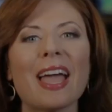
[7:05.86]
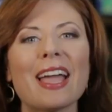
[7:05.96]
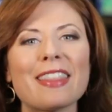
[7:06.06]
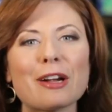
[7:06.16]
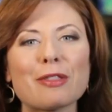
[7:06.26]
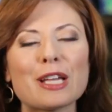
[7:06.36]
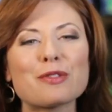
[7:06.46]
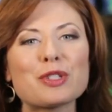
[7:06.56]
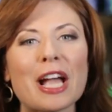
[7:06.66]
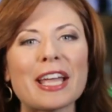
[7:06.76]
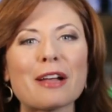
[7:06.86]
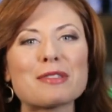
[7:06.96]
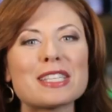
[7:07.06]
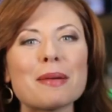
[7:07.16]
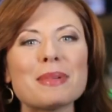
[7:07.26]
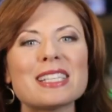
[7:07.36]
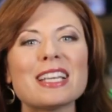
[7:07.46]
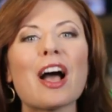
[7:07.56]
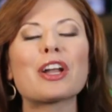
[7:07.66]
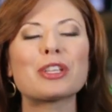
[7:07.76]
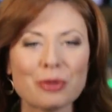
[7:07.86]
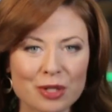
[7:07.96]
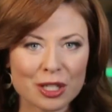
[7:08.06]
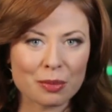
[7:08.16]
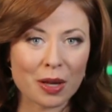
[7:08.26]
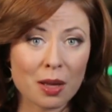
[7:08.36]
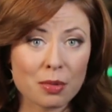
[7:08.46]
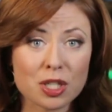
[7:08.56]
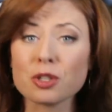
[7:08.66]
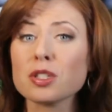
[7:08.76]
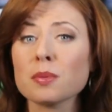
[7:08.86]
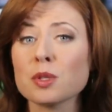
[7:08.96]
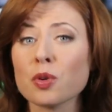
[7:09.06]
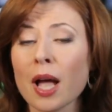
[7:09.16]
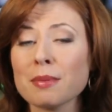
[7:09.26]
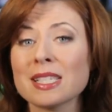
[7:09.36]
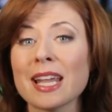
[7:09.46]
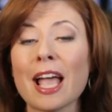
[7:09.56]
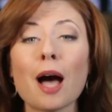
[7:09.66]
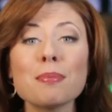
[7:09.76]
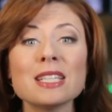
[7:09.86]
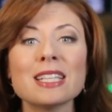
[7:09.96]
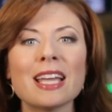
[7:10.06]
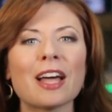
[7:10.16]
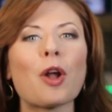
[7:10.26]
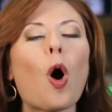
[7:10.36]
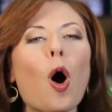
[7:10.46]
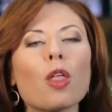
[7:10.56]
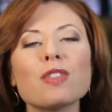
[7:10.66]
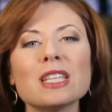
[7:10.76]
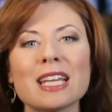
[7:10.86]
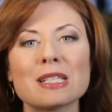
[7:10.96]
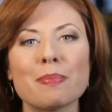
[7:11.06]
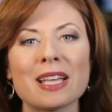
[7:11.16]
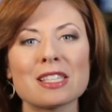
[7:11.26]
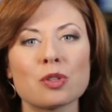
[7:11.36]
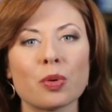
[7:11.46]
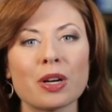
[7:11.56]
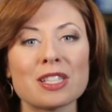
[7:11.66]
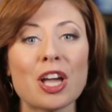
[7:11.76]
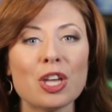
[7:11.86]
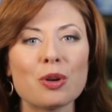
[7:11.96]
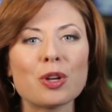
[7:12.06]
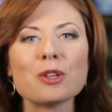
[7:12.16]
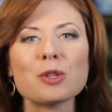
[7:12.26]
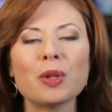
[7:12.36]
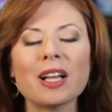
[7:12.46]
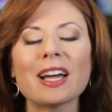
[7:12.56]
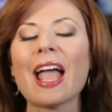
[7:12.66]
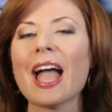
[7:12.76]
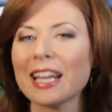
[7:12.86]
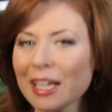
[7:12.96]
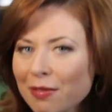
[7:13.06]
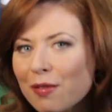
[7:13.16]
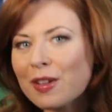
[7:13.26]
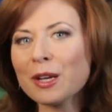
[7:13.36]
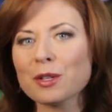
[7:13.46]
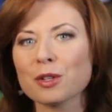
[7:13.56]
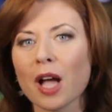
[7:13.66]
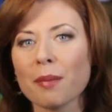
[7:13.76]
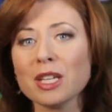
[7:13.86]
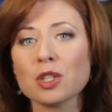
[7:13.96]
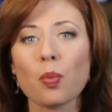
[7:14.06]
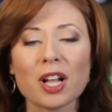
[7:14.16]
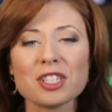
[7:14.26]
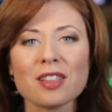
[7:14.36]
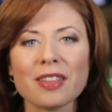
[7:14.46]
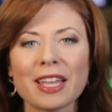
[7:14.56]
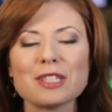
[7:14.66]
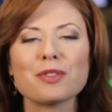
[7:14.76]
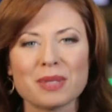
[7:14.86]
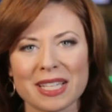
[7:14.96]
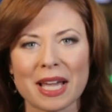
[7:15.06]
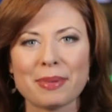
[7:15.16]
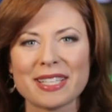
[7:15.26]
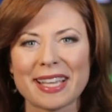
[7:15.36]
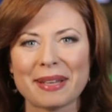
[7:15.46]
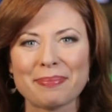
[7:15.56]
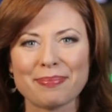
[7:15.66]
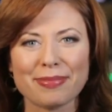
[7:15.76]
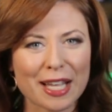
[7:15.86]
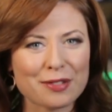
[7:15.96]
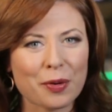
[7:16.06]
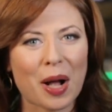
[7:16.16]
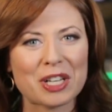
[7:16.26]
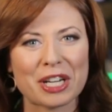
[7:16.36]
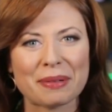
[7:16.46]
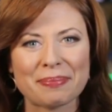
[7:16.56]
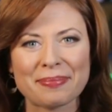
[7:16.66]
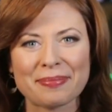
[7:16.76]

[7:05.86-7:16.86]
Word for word: Hey there, thanks for checking out CNBC on YouTube. Be sure to subscribe to stay up to date on all of the day's biggest stories. You can also click on any of the videos around me to watch the latest from CNBC. Thanks for watching.